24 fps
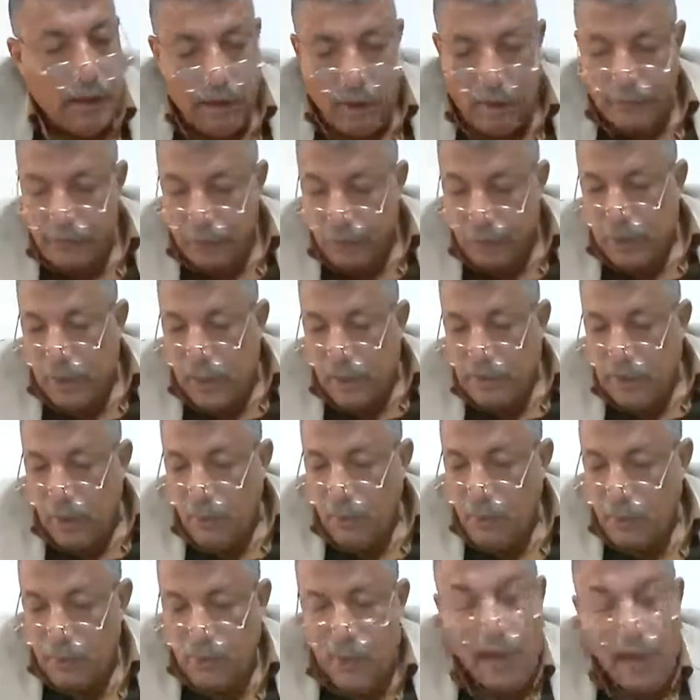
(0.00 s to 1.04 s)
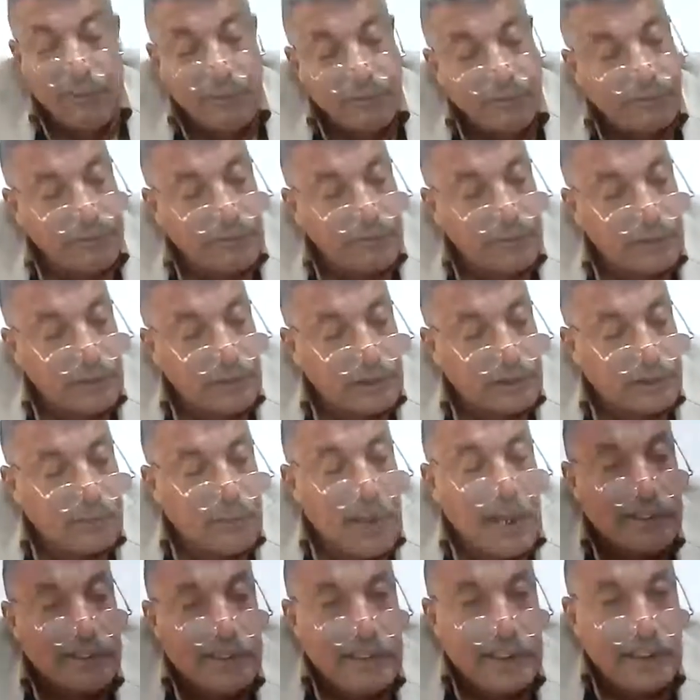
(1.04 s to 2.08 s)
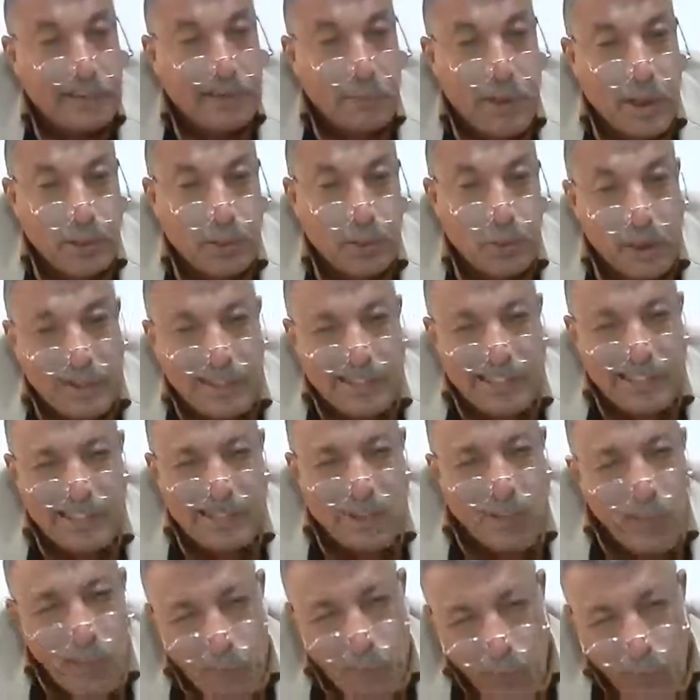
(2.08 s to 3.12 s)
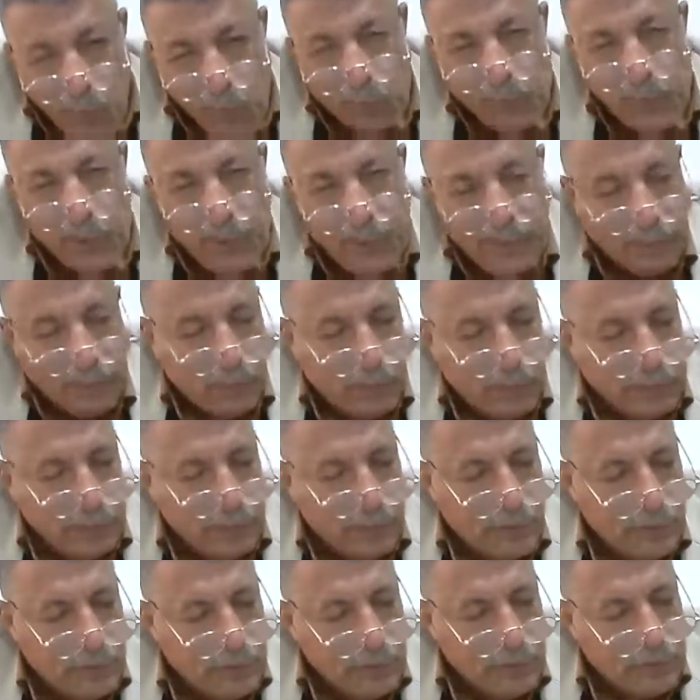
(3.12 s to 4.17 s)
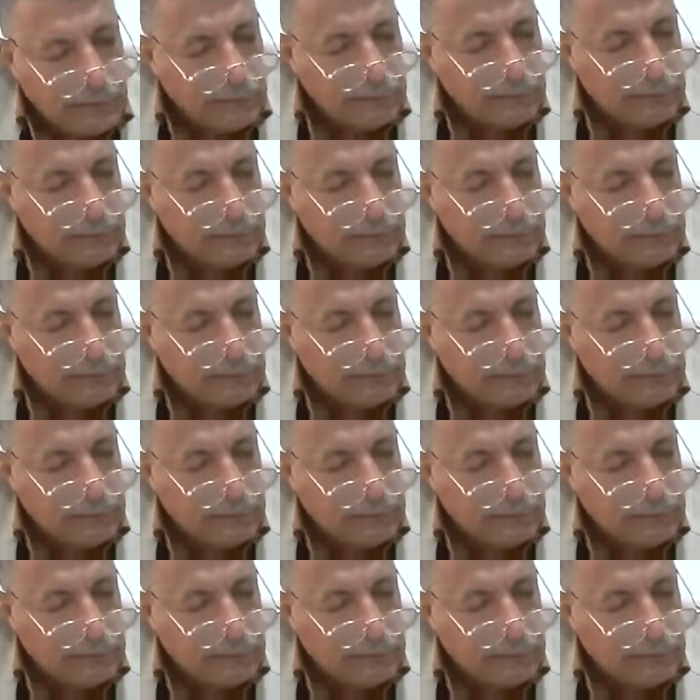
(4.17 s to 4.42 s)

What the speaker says: And we are going to have some ideas about what is involved in the worldview,